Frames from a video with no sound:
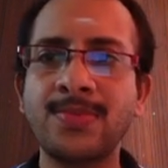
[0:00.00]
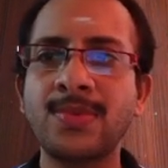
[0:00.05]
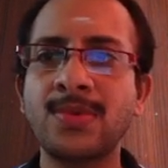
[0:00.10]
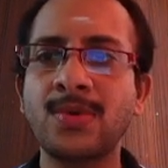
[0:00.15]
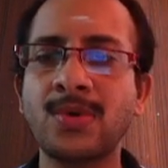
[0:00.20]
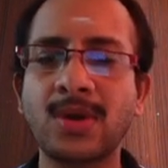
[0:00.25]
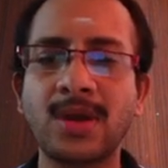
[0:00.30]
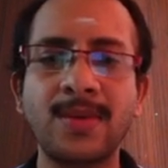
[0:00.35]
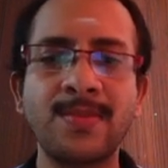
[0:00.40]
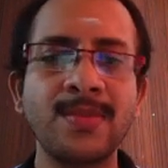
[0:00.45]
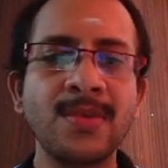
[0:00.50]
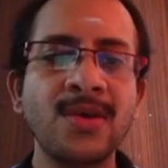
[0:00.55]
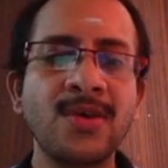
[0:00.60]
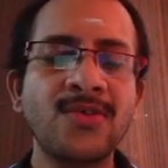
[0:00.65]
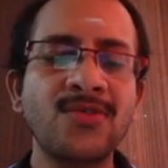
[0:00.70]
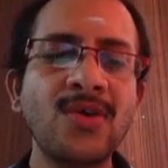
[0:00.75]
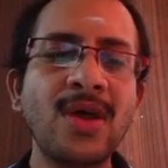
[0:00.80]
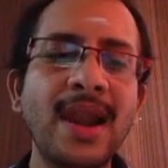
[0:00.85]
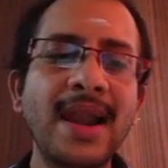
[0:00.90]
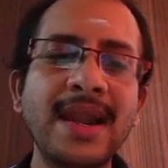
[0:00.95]
Okay,
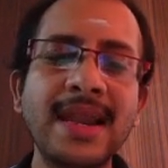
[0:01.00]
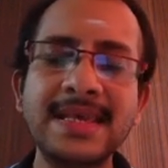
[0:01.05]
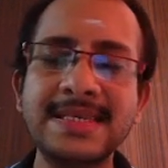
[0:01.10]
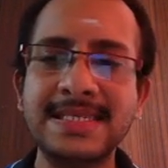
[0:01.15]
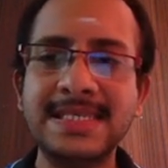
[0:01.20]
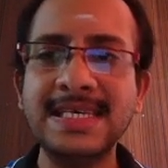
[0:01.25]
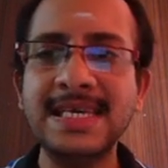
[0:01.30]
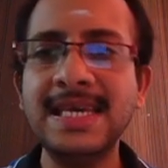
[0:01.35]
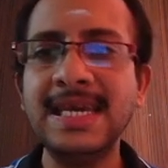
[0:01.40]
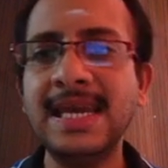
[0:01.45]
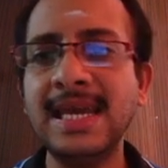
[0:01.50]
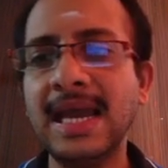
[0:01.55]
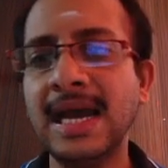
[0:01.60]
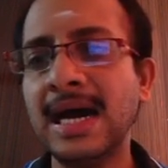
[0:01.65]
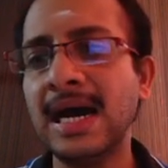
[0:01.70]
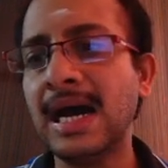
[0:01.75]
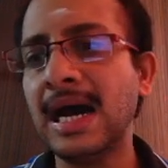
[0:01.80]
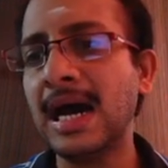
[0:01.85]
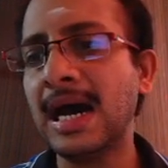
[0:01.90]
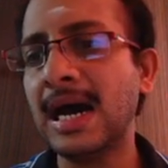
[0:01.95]
so let us see
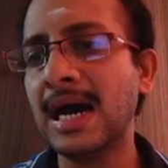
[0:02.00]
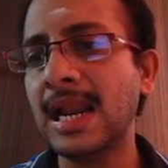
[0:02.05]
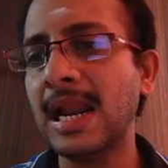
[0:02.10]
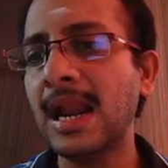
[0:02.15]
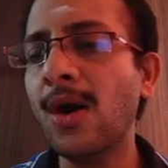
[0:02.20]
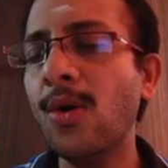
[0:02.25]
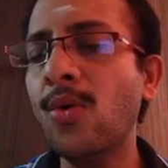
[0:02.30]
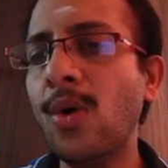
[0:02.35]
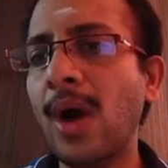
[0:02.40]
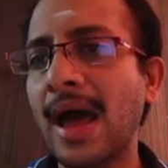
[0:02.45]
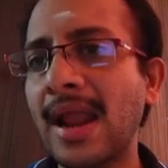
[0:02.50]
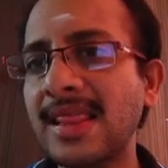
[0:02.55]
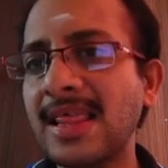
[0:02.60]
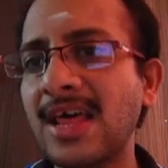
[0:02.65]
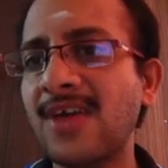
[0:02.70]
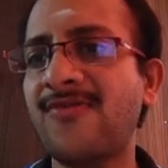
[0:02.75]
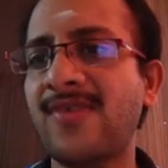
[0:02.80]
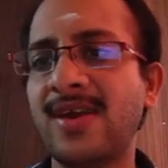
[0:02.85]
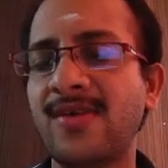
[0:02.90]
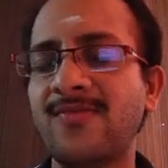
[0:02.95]
now another
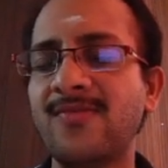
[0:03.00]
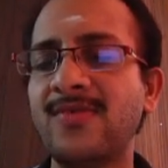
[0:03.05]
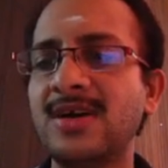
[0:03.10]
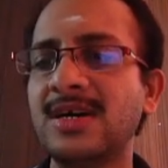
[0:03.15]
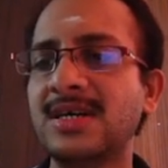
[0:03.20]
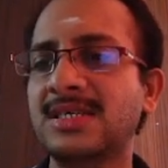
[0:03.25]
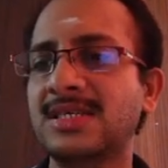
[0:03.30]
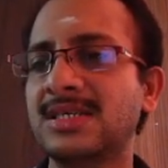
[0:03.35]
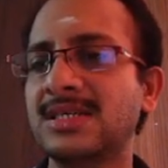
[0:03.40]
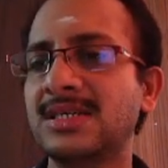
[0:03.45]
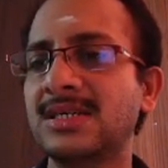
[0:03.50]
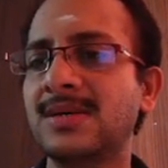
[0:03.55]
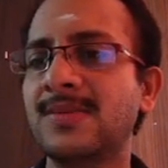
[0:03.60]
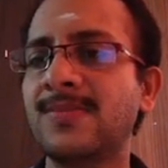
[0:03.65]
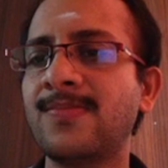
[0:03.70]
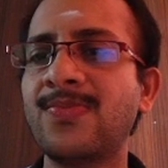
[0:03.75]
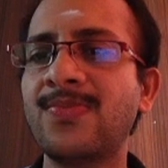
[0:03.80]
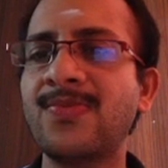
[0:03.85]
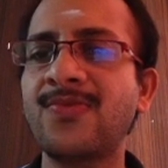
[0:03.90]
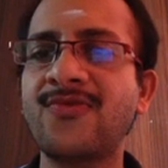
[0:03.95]
framework
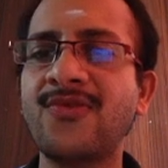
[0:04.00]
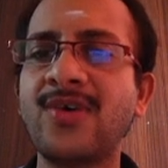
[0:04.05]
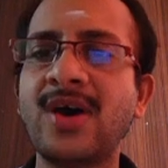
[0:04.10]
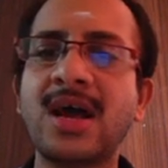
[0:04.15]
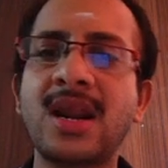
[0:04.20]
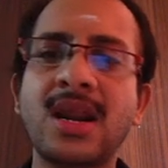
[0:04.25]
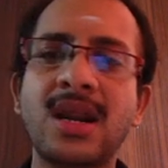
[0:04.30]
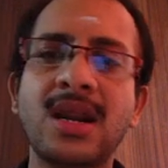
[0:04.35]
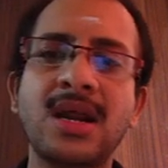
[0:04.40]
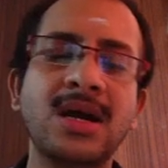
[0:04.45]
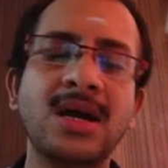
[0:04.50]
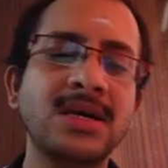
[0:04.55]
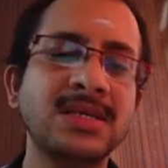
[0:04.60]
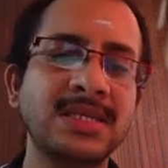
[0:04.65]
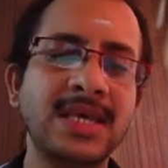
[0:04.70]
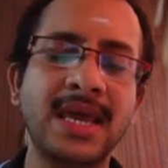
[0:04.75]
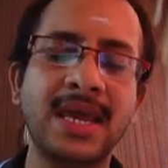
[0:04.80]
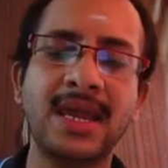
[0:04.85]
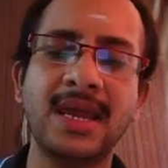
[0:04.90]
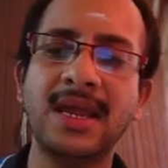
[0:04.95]
for
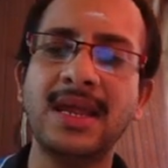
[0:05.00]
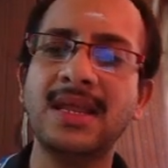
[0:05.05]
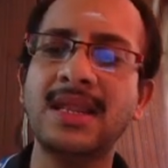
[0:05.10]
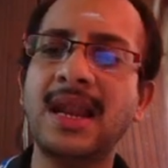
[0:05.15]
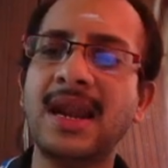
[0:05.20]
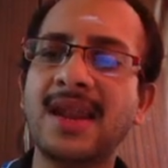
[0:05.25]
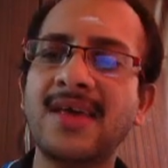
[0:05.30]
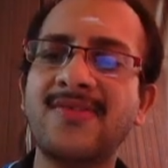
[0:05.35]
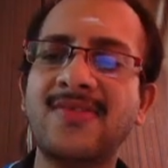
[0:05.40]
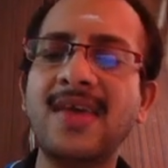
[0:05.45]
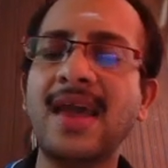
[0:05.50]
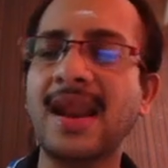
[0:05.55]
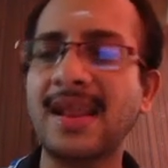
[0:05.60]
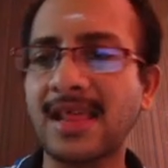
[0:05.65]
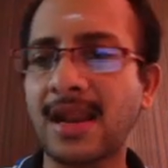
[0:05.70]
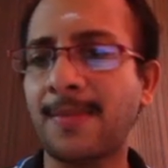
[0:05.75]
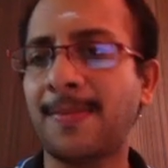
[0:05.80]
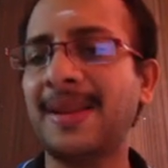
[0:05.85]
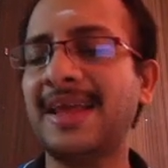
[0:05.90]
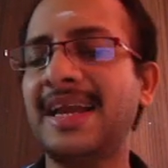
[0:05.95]
say, let us see another
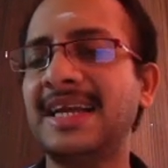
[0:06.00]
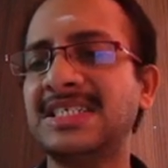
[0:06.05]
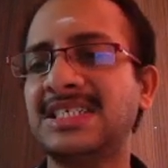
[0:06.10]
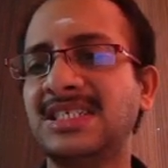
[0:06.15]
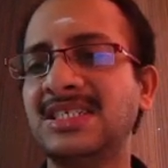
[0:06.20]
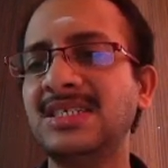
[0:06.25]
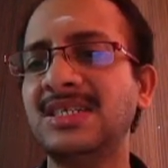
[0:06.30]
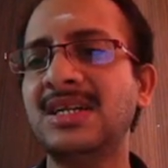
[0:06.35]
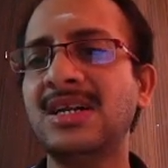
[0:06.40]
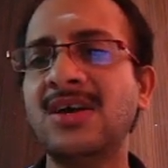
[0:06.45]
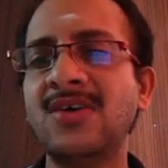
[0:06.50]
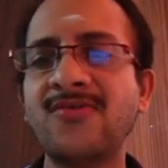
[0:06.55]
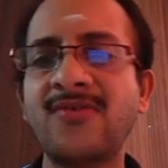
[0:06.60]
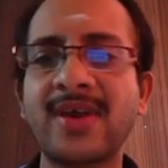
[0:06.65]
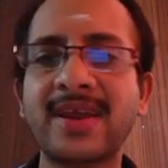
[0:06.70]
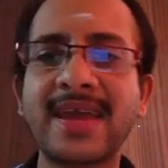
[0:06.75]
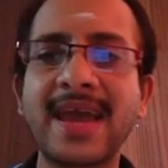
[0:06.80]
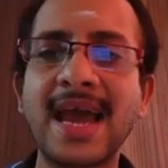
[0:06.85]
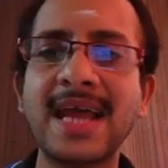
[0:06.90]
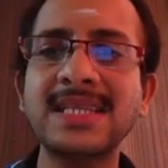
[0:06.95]
application for
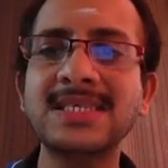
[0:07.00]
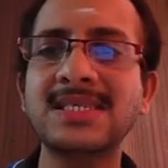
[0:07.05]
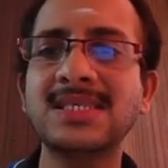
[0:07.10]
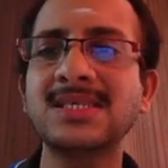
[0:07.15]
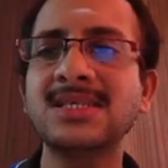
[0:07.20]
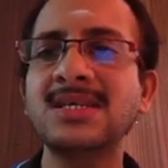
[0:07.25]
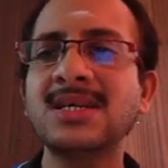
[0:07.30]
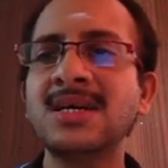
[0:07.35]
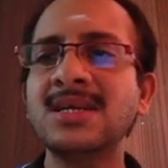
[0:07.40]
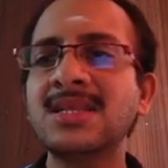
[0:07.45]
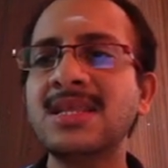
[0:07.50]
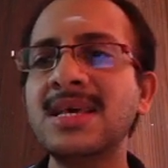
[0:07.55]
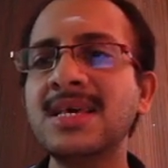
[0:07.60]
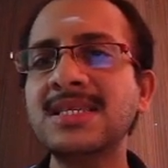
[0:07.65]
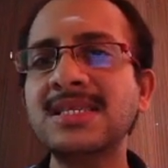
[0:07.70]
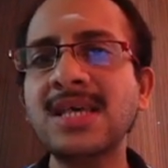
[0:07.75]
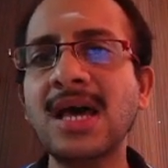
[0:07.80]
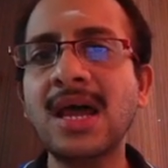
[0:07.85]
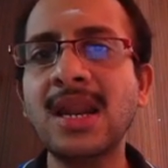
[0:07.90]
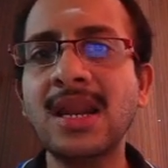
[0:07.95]
GANs. This
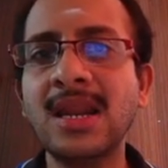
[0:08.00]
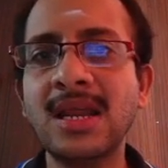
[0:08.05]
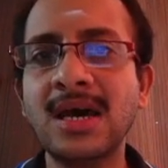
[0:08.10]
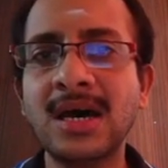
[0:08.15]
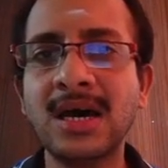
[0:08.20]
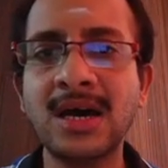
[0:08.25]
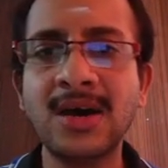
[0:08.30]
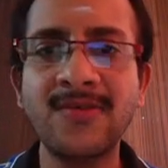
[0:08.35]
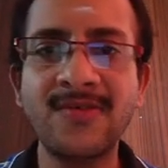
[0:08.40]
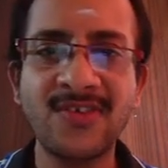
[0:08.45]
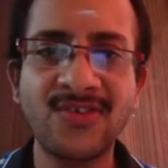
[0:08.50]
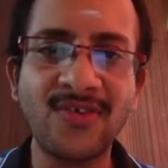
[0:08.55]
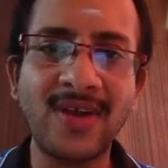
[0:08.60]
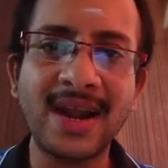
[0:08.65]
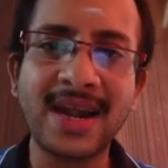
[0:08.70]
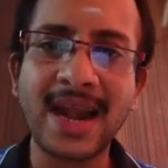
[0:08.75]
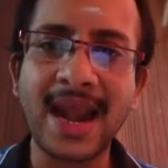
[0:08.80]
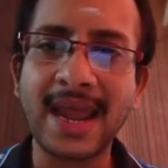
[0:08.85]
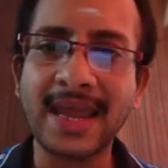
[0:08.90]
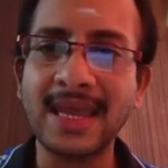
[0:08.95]
is on visual
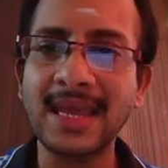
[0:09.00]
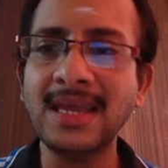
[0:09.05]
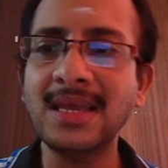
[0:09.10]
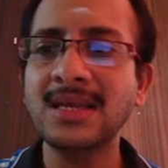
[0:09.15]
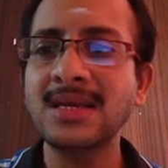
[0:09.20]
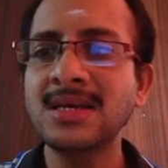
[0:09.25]
tracking.